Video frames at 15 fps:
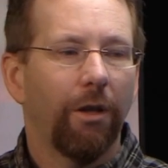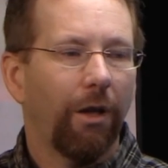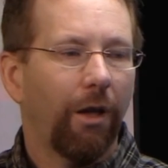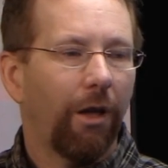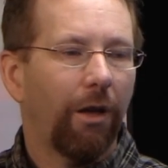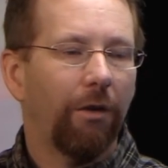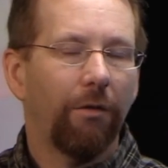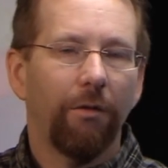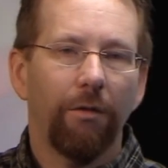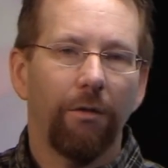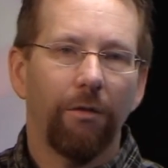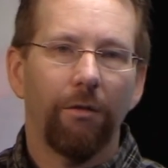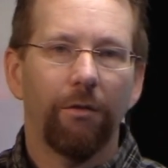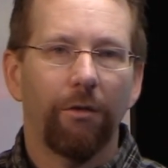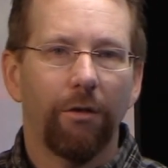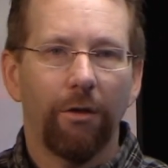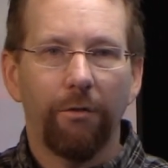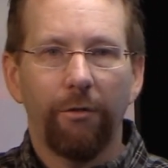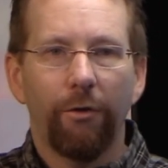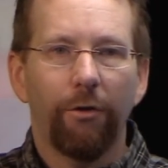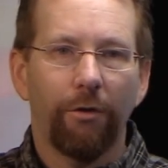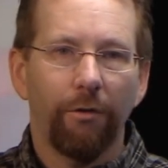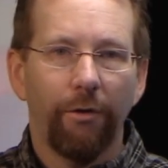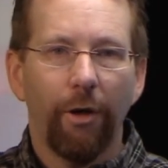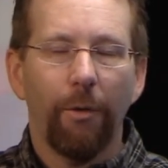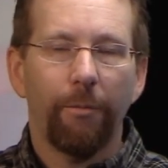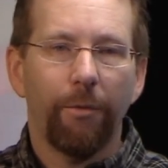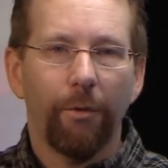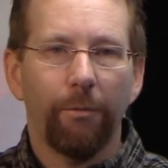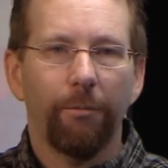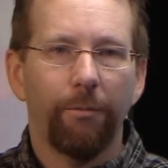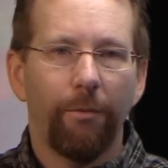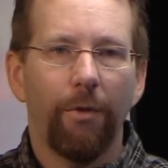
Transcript: and to develop the,